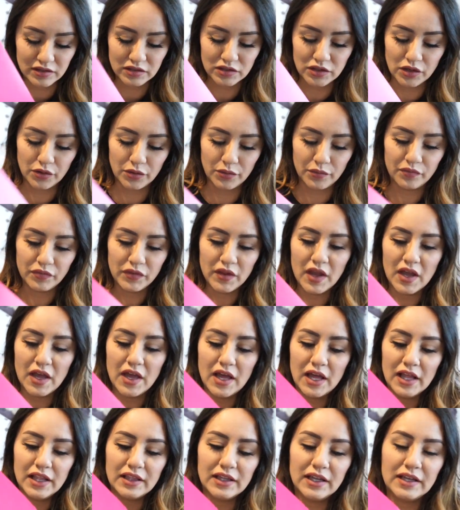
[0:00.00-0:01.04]
So
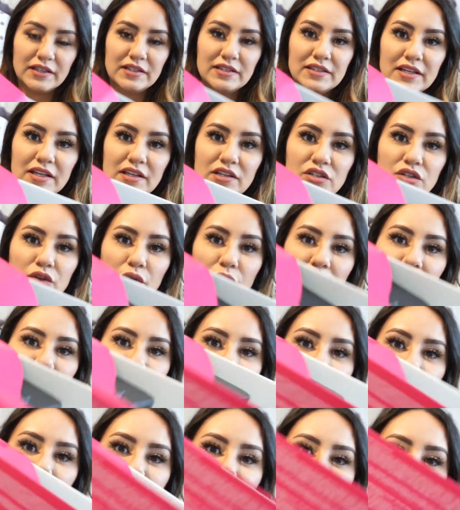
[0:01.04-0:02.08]
let's see. So it
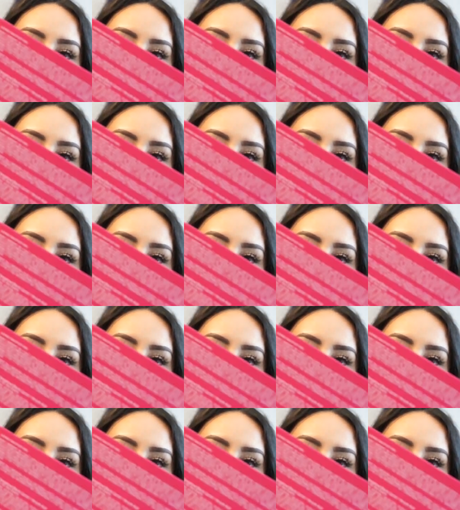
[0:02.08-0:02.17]
comes